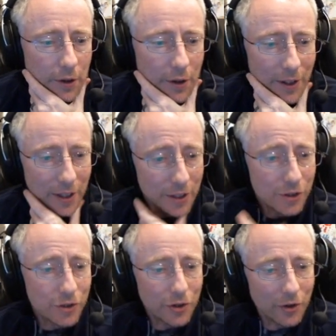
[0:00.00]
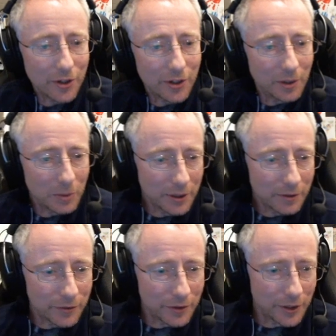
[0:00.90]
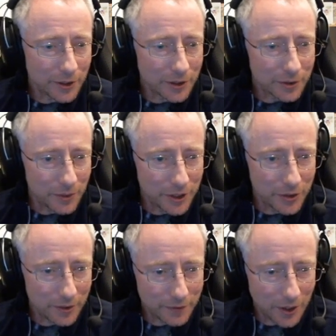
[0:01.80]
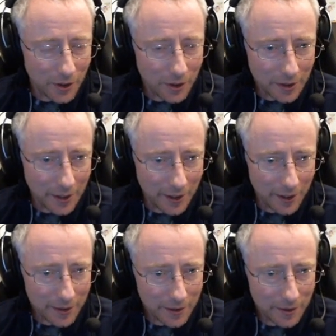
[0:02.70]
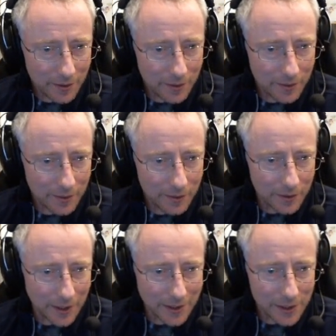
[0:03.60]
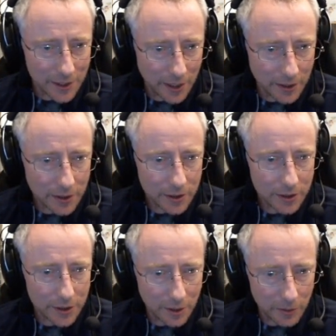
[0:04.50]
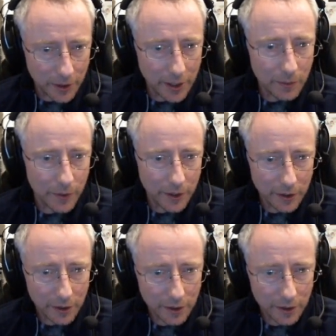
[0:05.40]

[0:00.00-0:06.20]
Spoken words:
Eaton's Jar, Double Infernus, Ritual of Tognath. That's nice. Double Gateway.